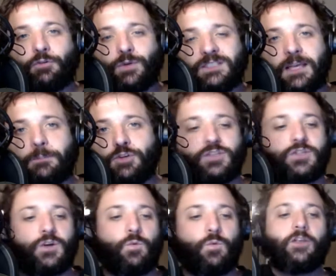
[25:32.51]
receptions
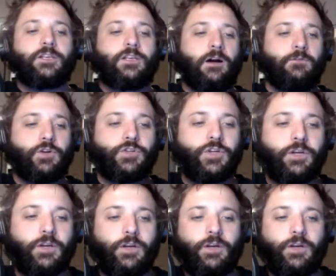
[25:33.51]
while in coverage.